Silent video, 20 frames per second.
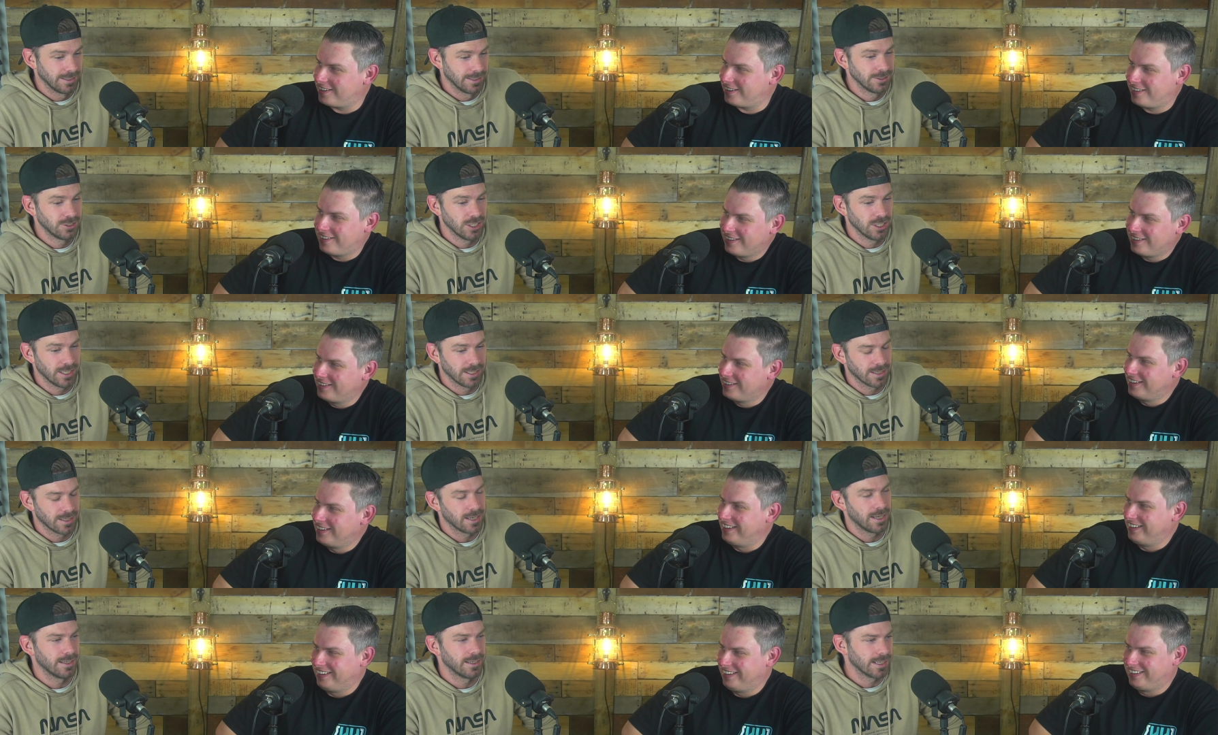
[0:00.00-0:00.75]

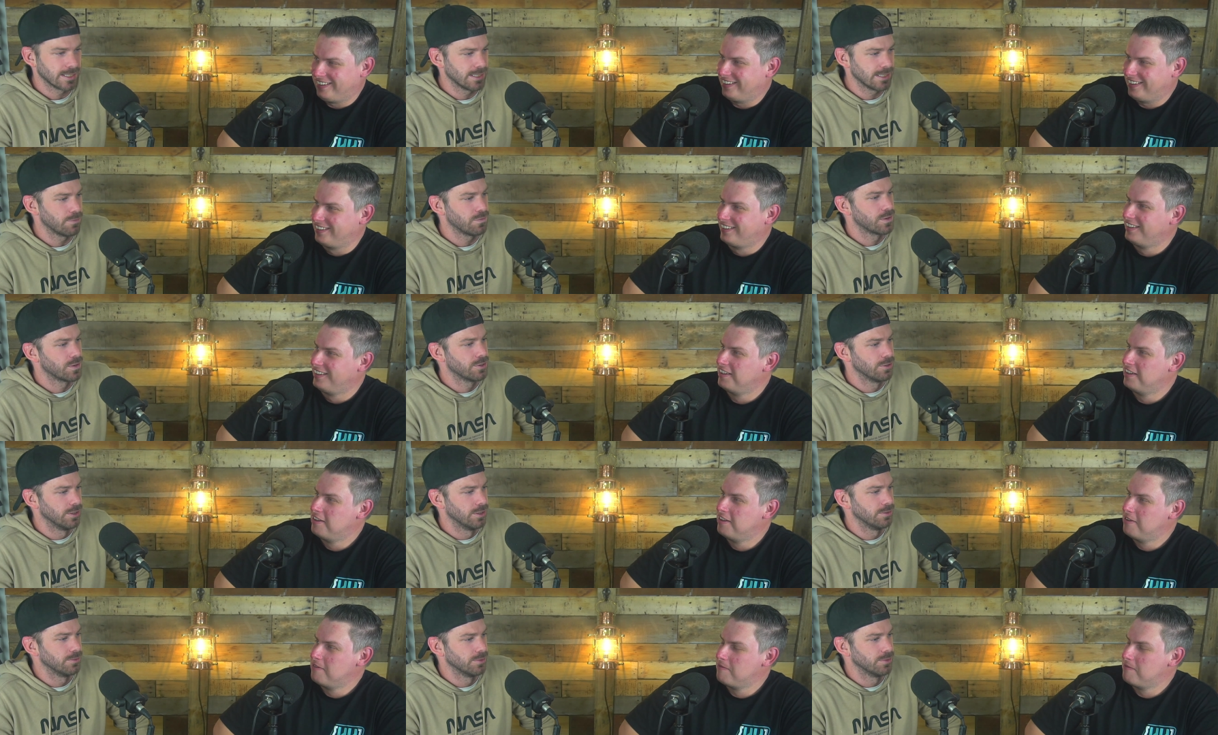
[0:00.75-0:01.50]
Speaker 1: legit. Uh, except for
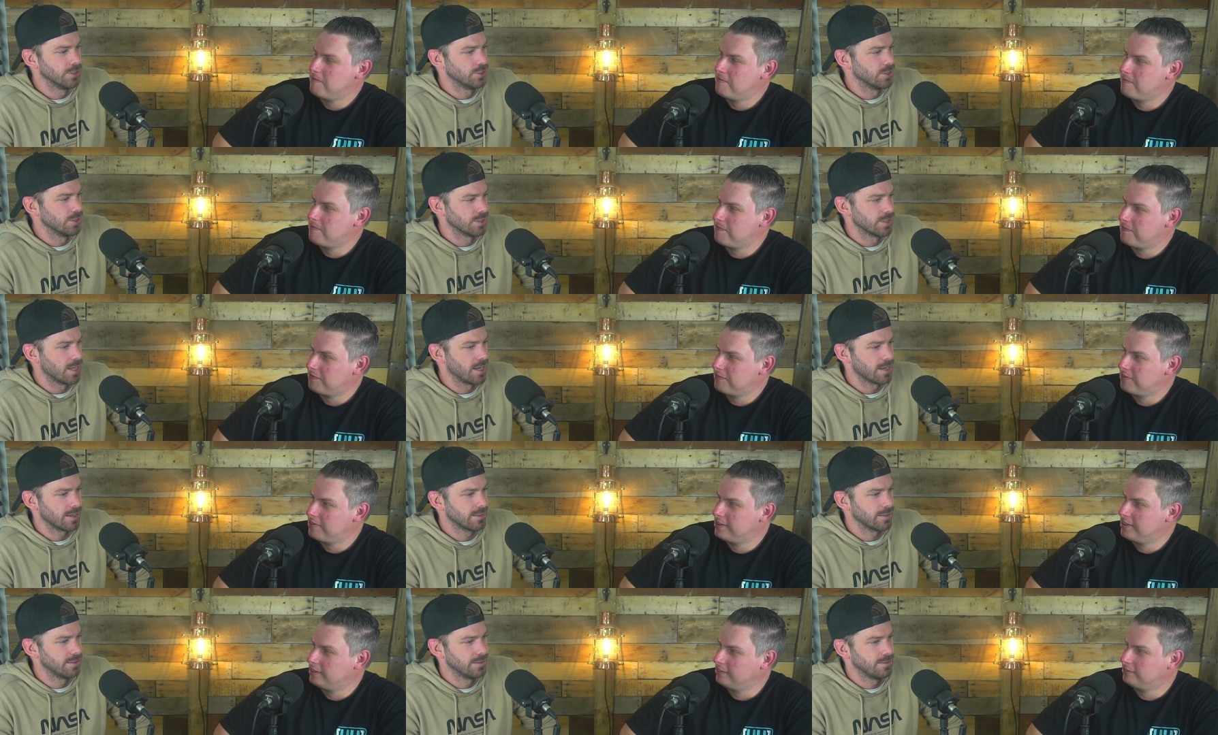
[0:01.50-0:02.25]
Kroot, which is
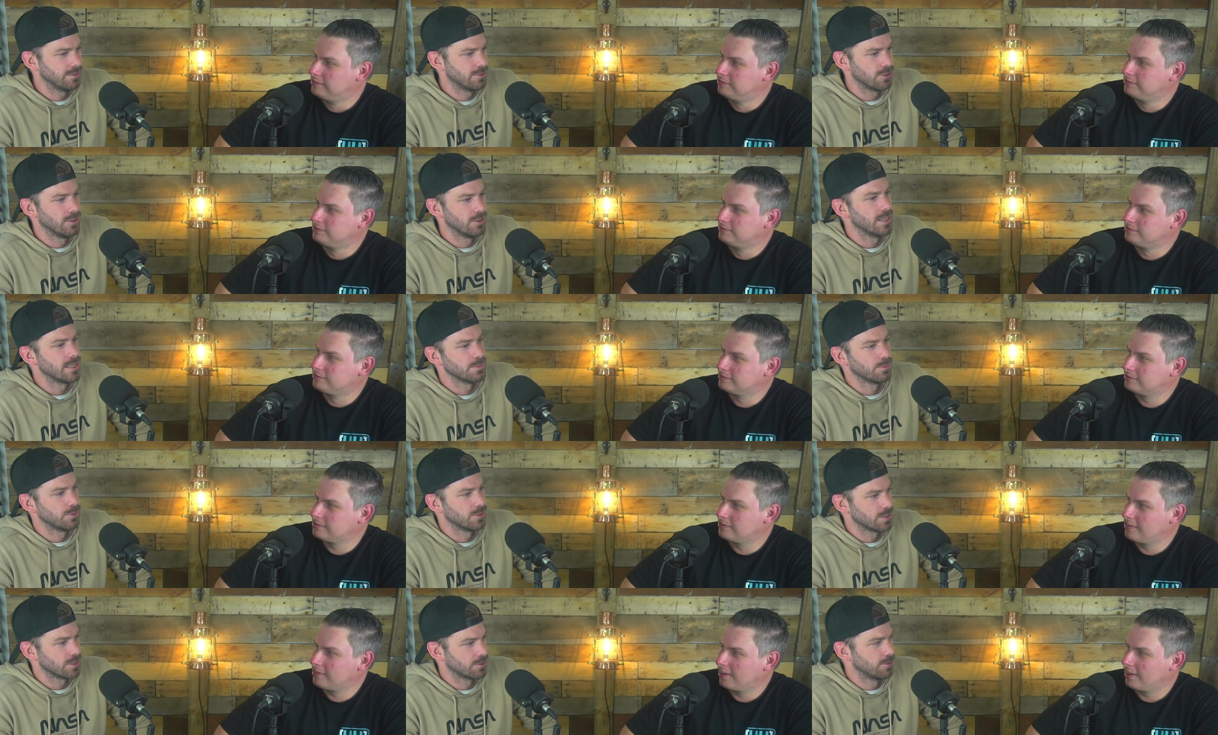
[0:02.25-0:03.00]
like two
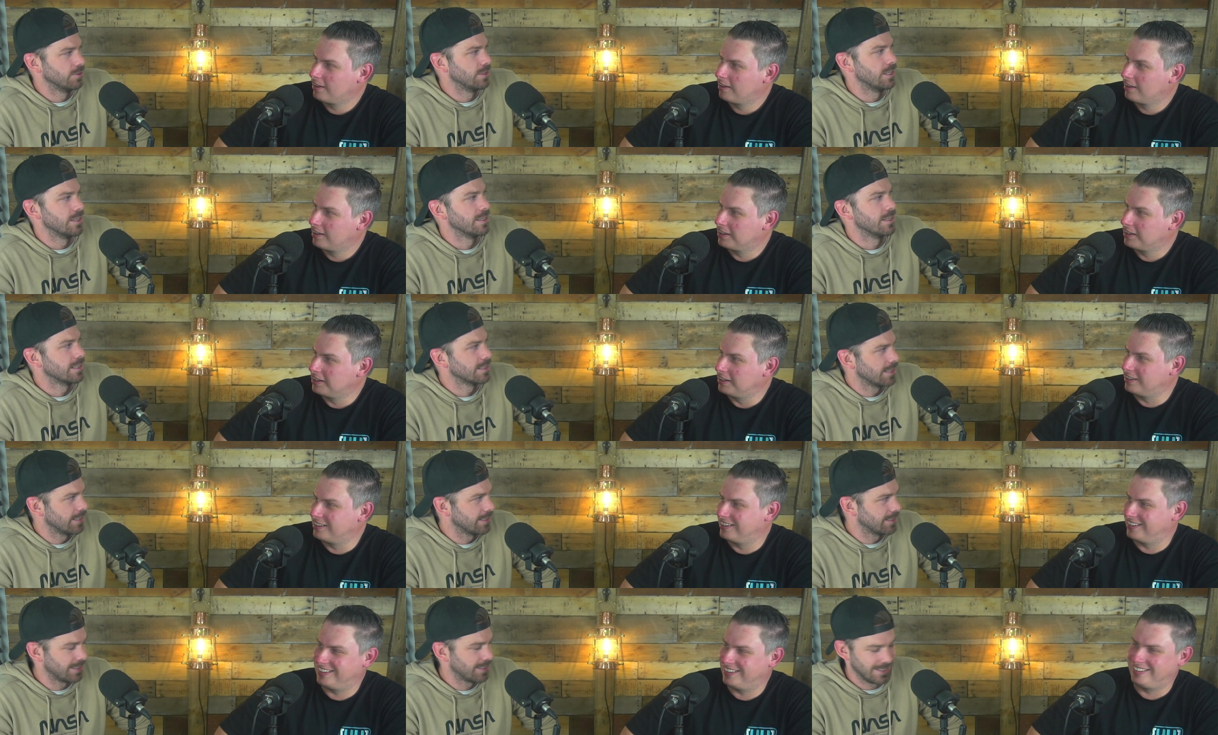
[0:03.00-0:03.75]
thousand points of Kroot doesn't
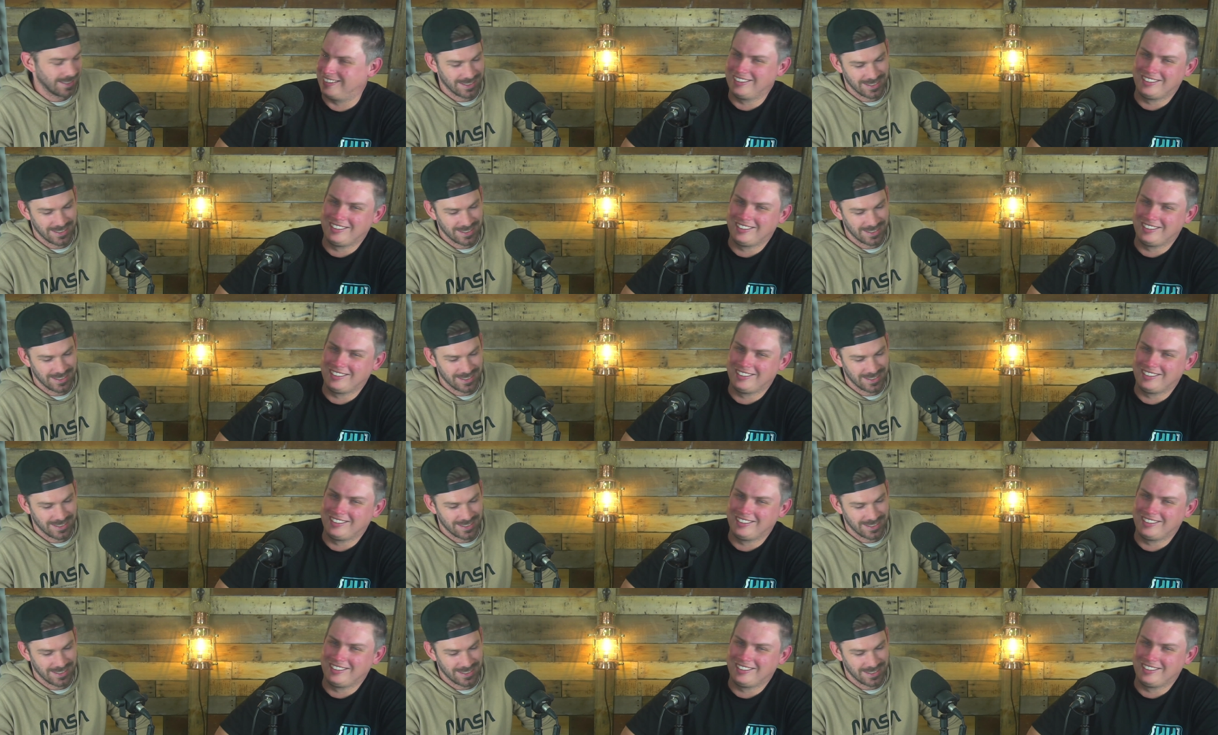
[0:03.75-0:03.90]
exist,